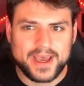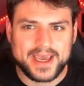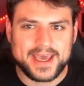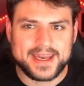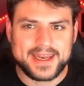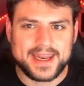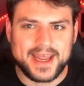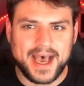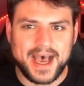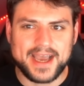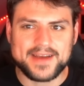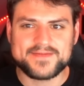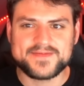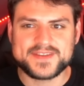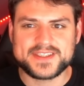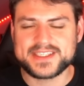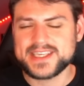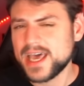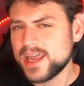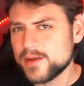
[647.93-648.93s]
and I've
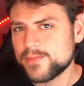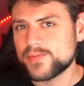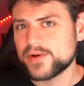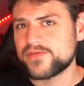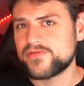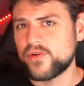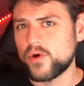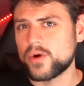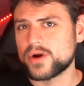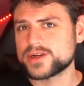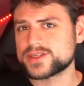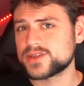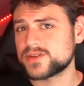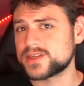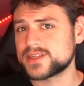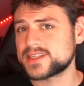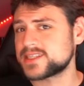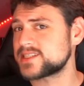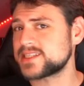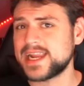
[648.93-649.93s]
said it before, so
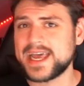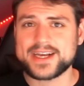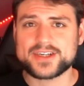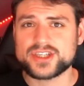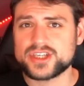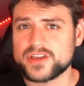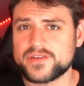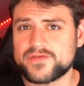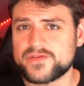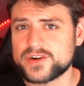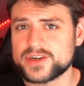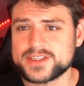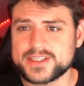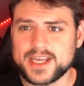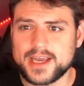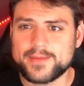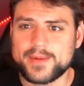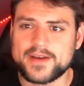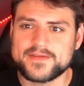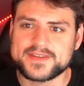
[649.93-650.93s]
this isn't actually the first
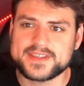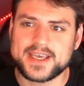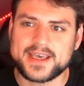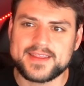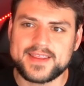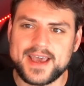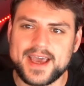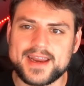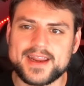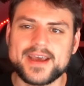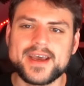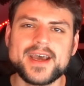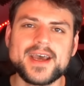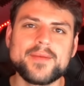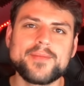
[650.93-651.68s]
time I've said that,